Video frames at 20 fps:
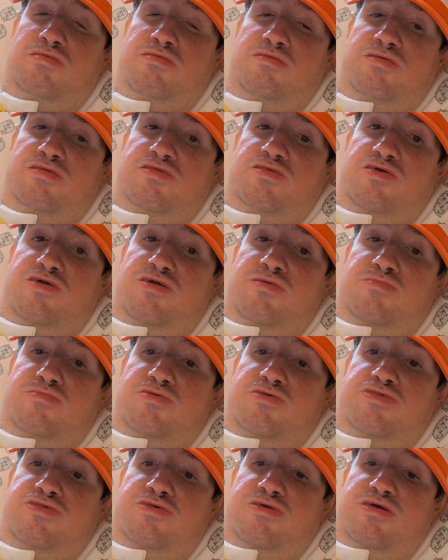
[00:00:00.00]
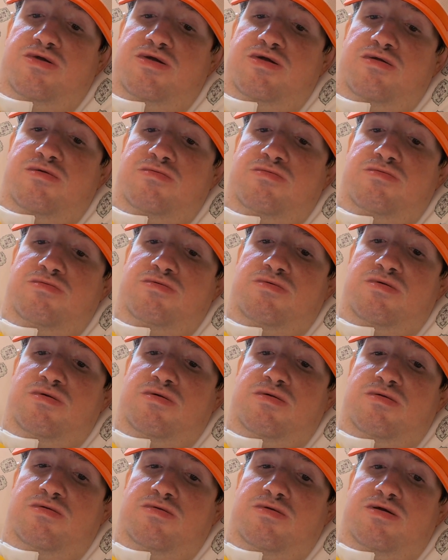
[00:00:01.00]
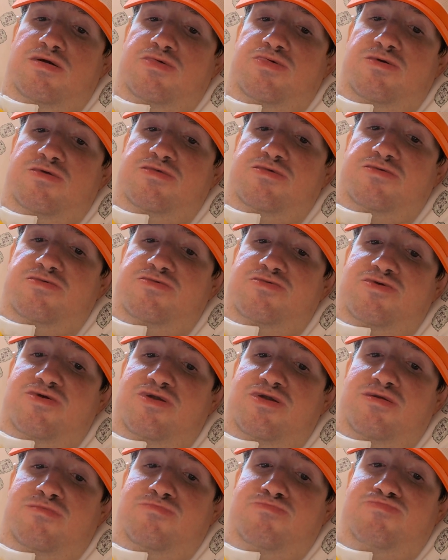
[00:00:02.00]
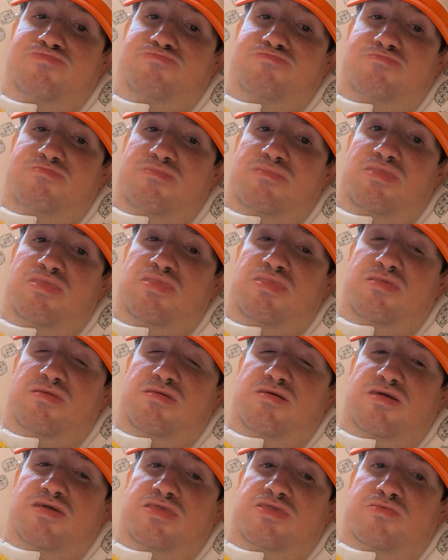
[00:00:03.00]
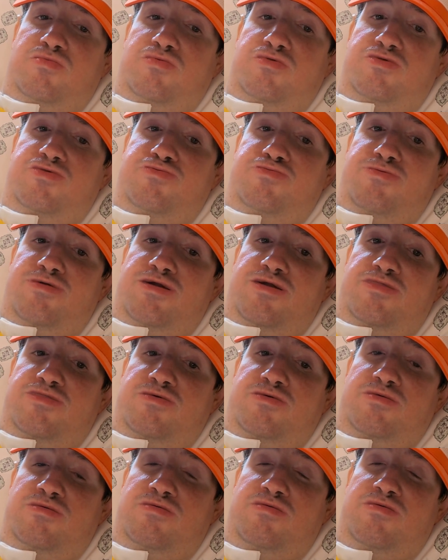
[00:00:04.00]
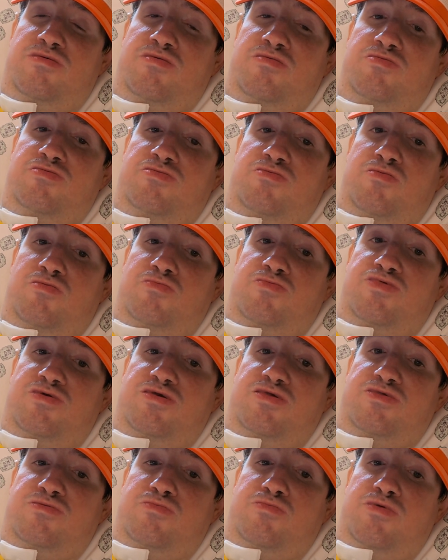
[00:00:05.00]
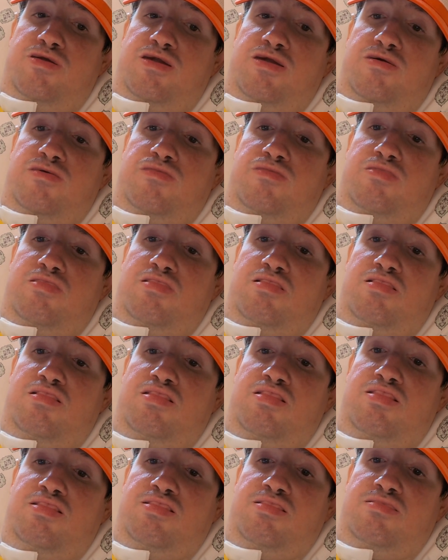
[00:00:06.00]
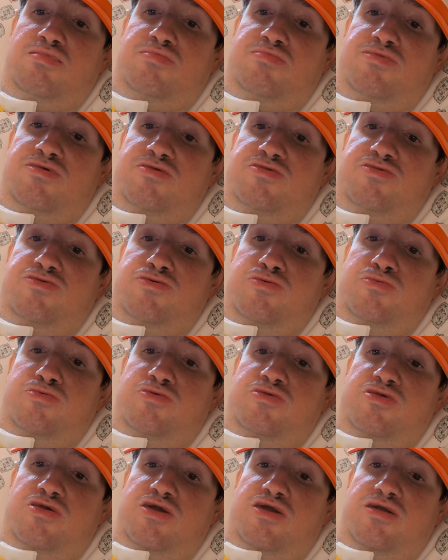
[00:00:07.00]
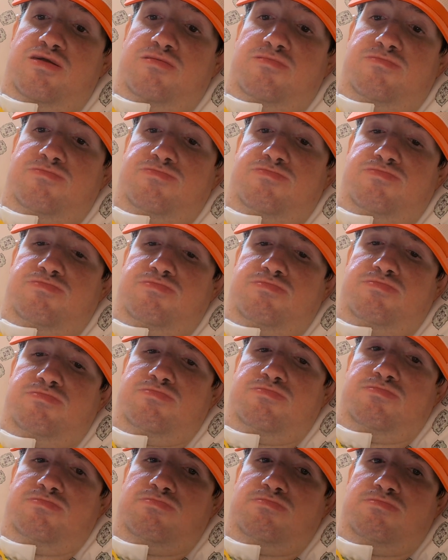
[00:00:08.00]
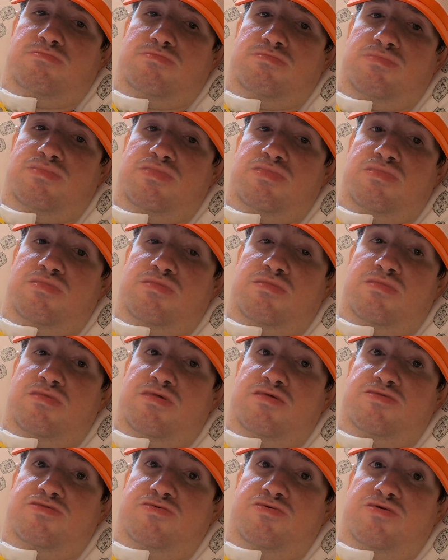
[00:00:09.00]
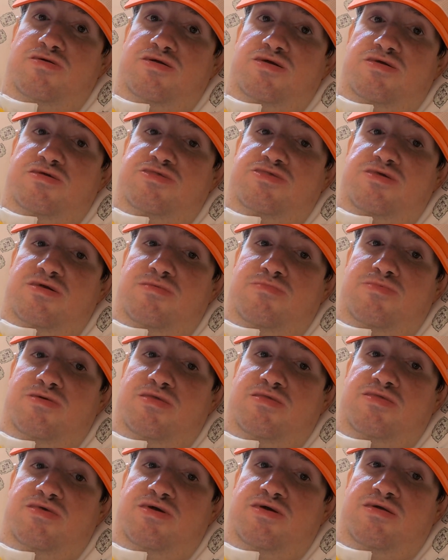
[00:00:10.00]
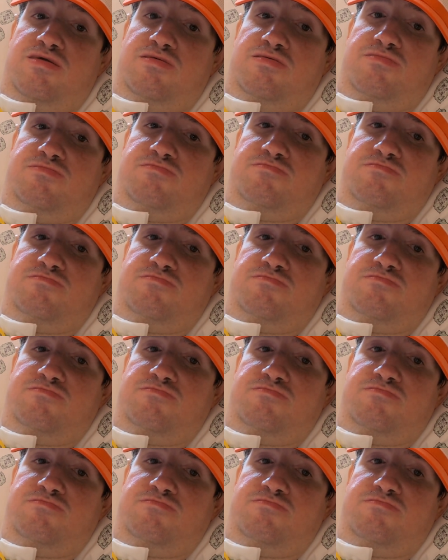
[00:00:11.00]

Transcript: This team is, I think this team is on its way to turn things around this Tuesday. And that's all I gotta say about that.